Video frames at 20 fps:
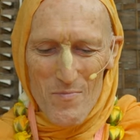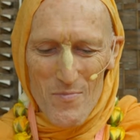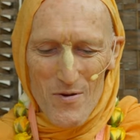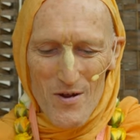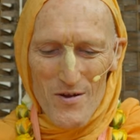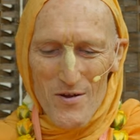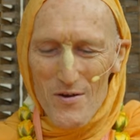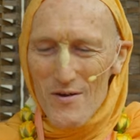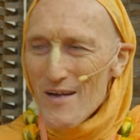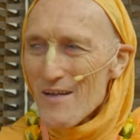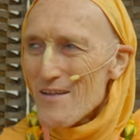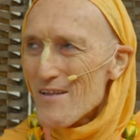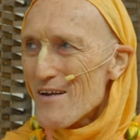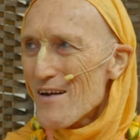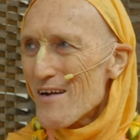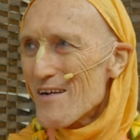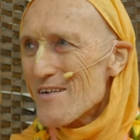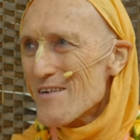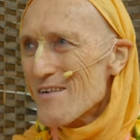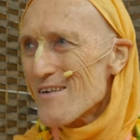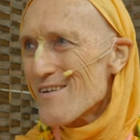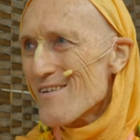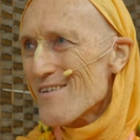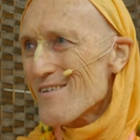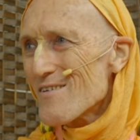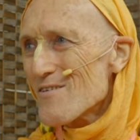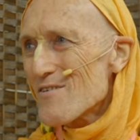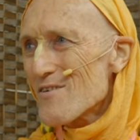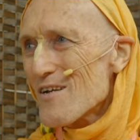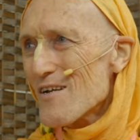but, you get the idea.
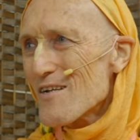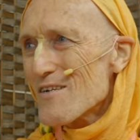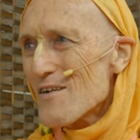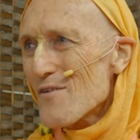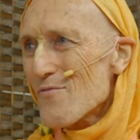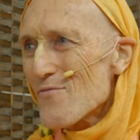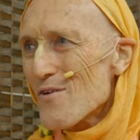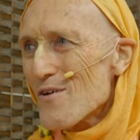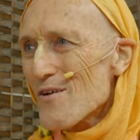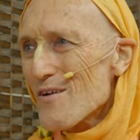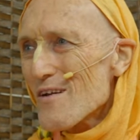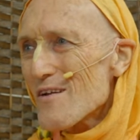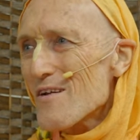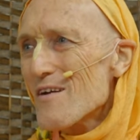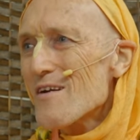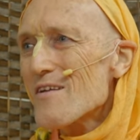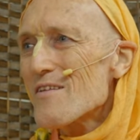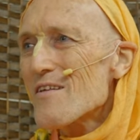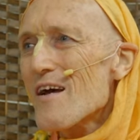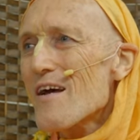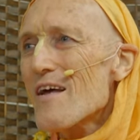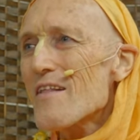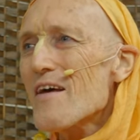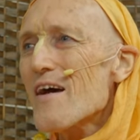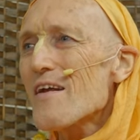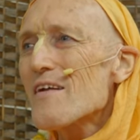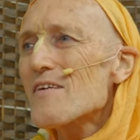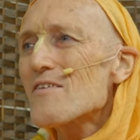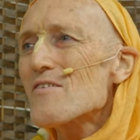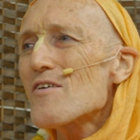You see differently. That,
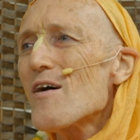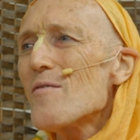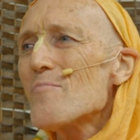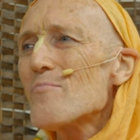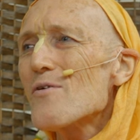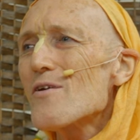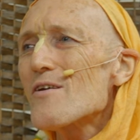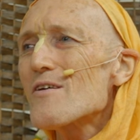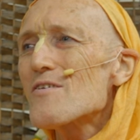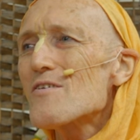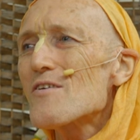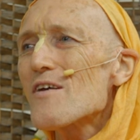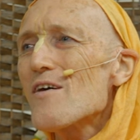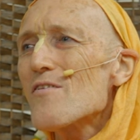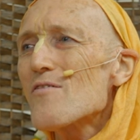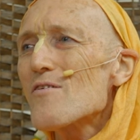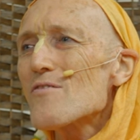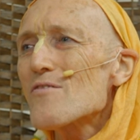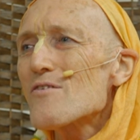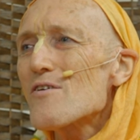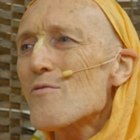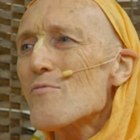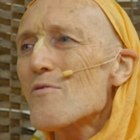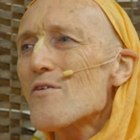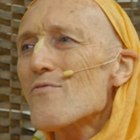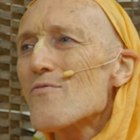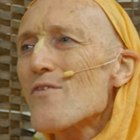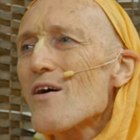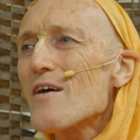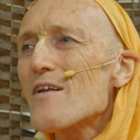that example is there also.
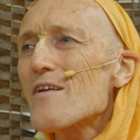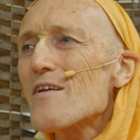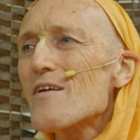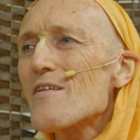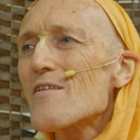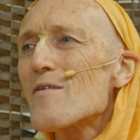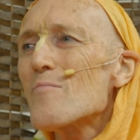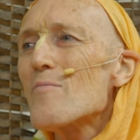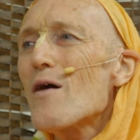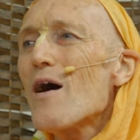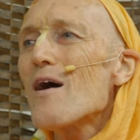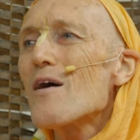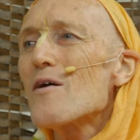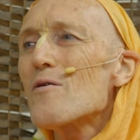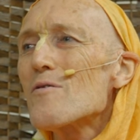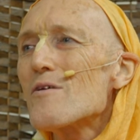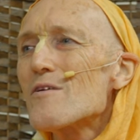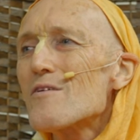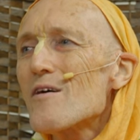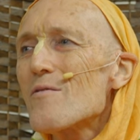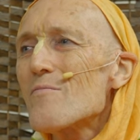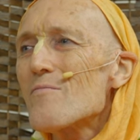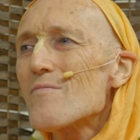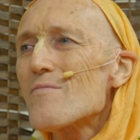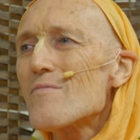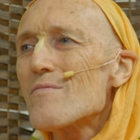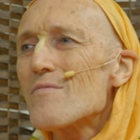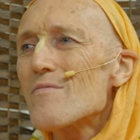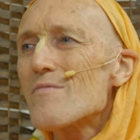We find in the Bhagavatam.